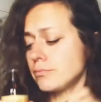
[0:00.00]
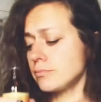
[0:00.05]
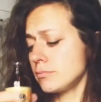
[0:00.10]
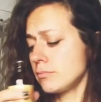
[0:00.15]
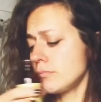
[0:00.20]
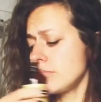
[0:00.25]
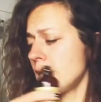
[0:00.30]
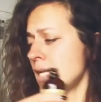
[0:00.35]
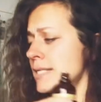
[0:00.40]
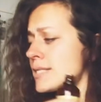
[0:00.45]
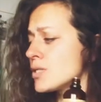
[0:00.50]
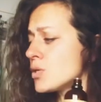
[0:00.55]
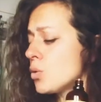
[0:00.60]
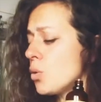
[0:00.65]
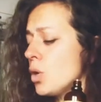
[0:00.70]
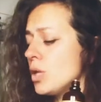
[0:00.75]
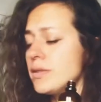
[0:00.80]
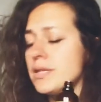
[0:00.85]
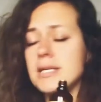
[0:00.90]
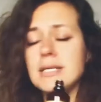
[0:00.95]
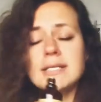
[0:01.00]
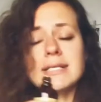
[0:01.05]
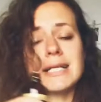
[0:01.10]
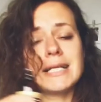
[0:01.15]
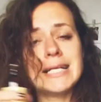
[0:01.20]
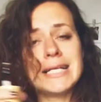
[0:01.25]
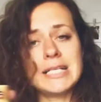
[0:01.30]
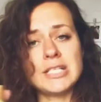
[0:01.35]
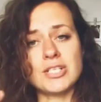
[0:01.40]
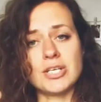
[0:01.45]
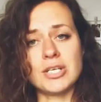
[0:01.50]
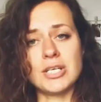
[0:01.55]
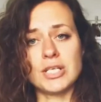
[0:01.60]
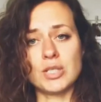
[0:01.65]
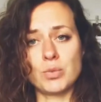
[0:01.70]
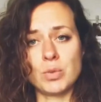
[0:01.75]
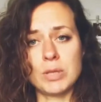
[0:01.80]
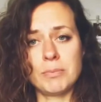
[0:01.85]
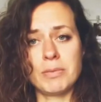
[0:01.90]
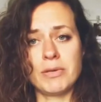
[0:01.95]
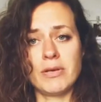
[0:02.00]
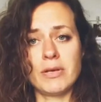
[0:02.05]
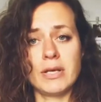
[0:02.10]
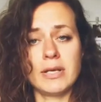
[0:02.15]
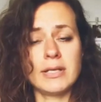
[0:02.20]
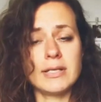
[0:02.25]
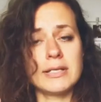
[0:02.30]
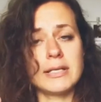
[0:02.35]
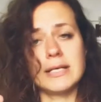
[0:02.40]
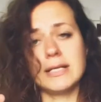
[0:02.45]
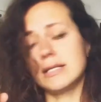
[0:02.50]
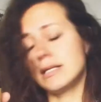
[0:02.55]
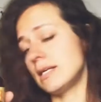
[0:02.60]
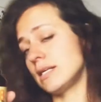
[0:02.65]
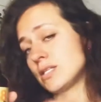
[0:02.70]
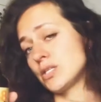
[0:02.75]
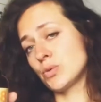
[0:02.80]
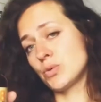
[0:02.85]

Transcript: So this cleanser, it suits